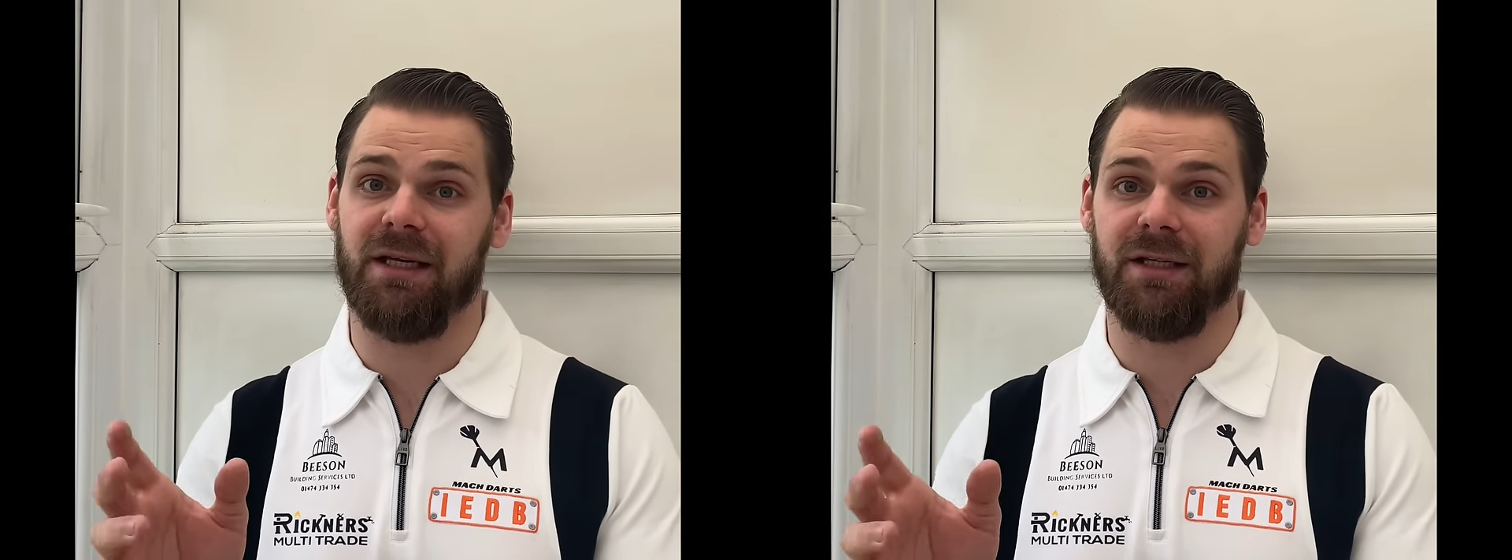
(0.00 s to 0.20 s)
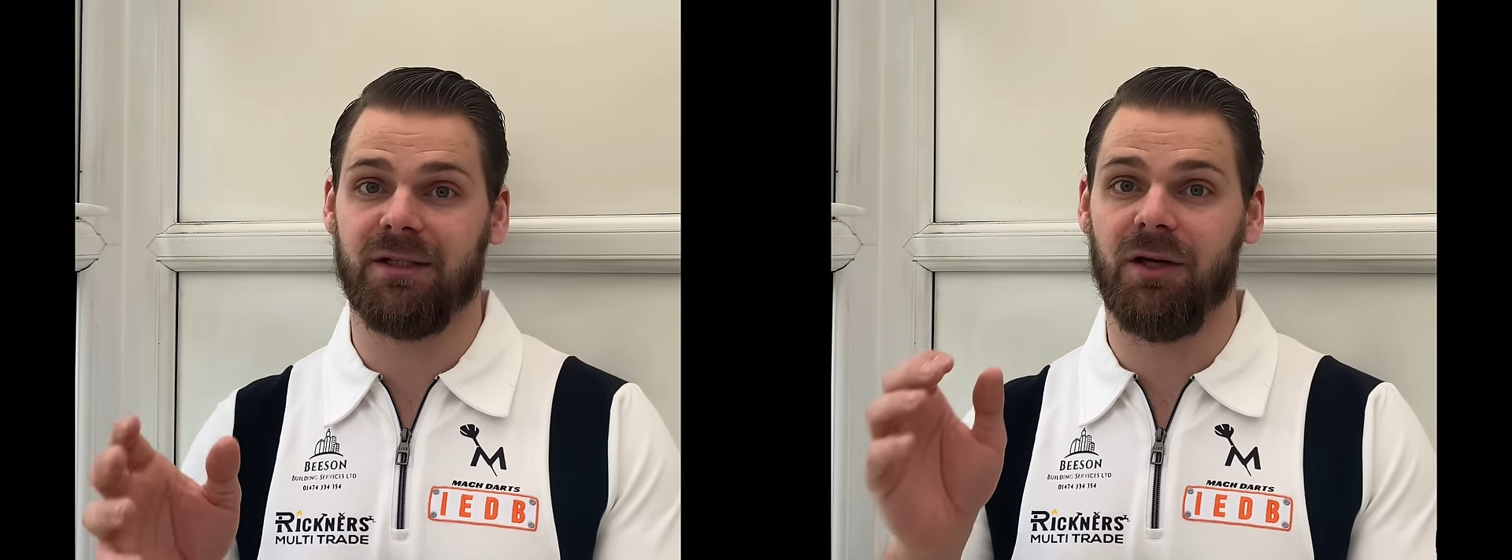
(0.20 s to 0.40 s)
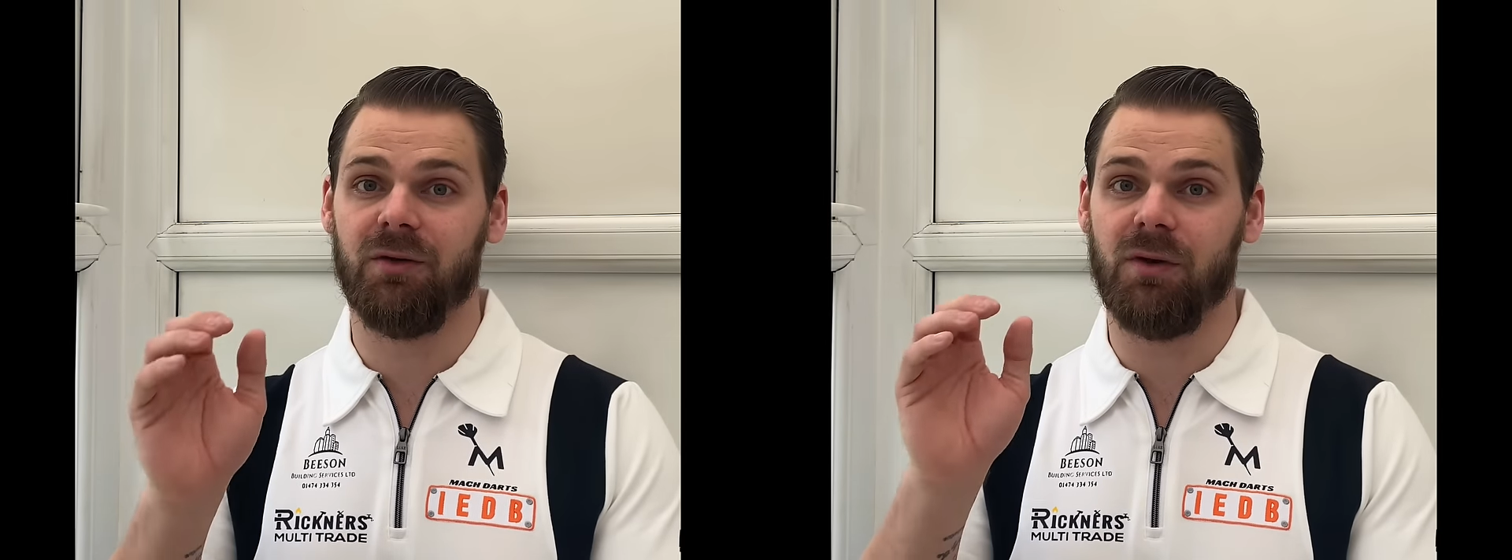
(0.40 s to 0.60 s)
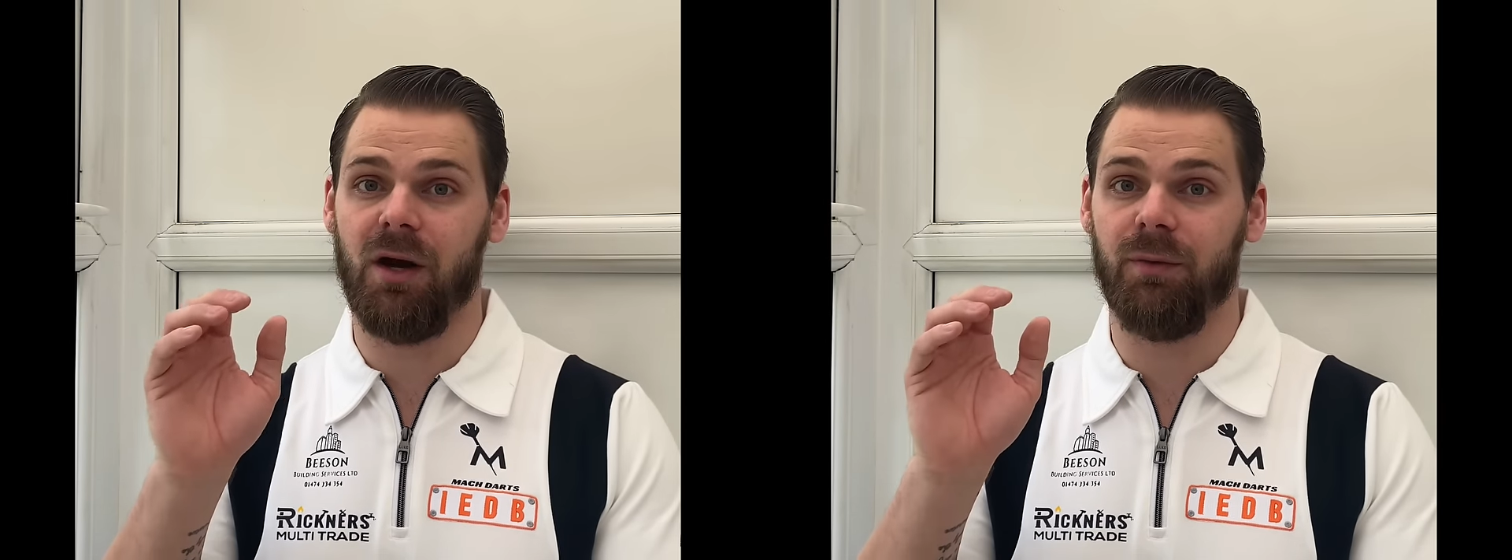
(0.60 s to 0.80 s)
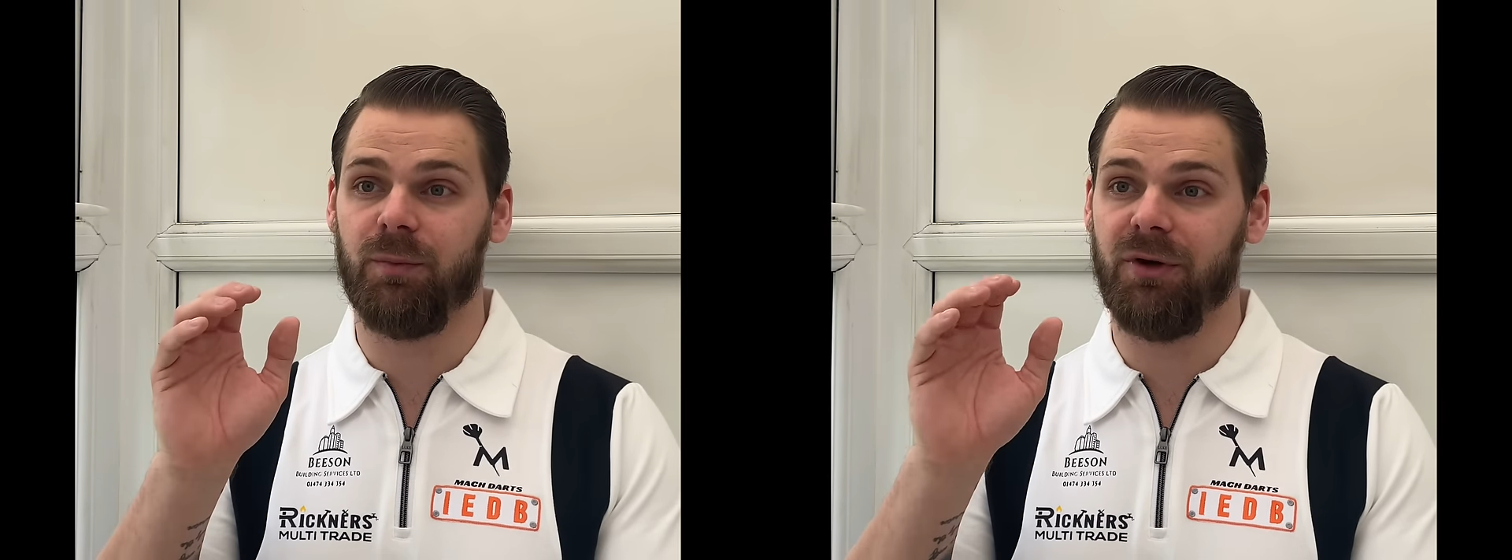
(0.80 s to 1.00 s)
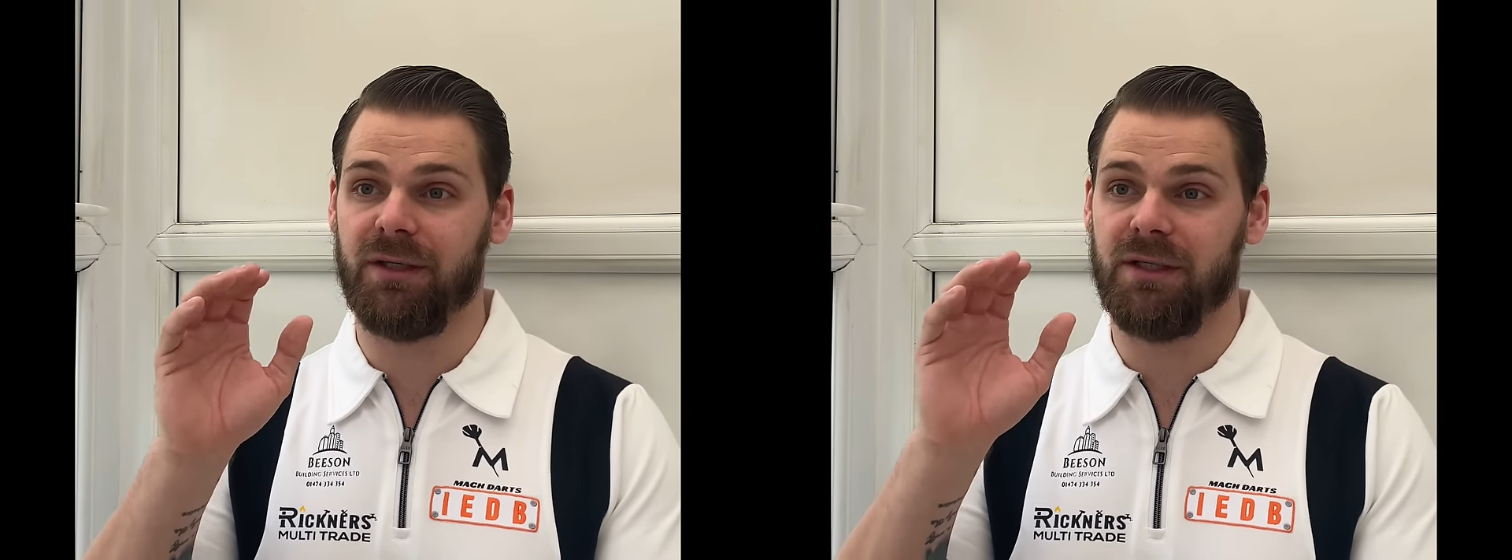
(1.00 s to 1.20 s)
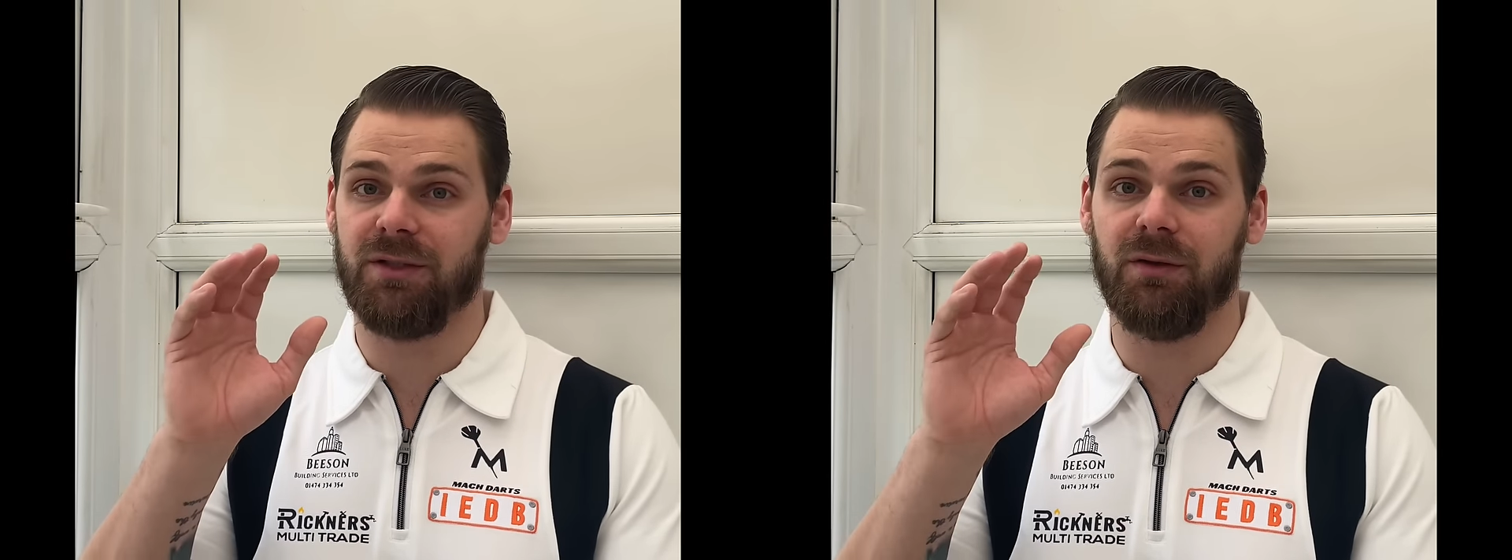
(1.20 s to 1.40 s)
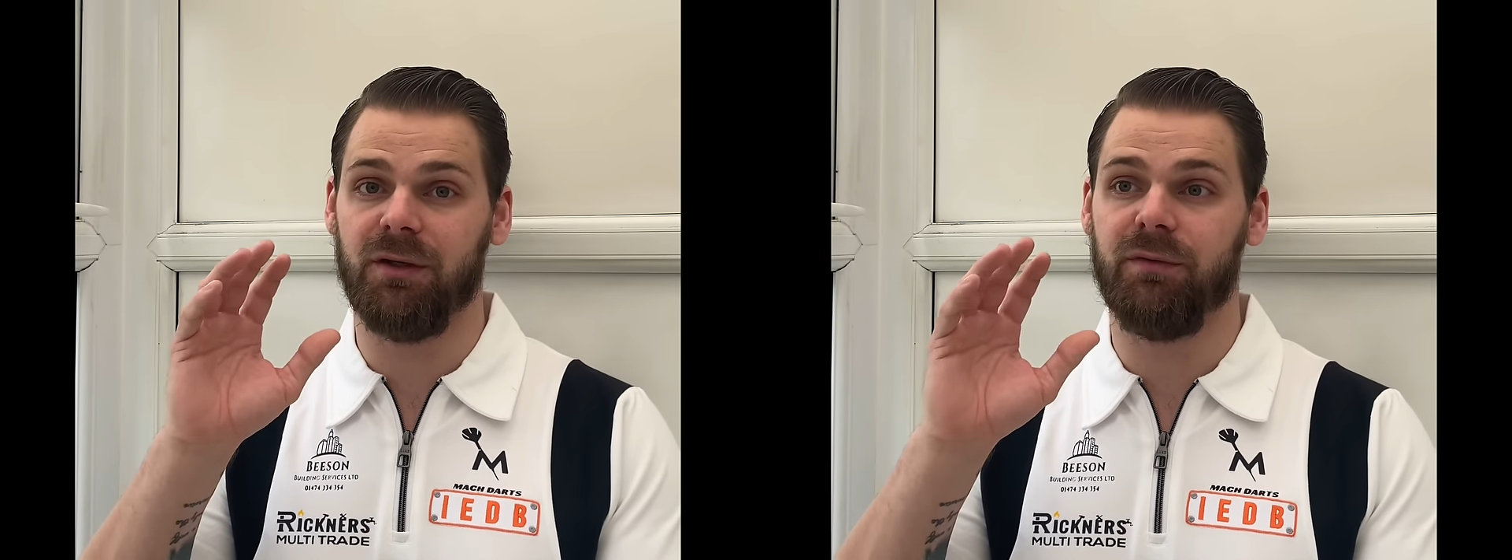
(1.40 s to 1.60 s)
So I would practice solid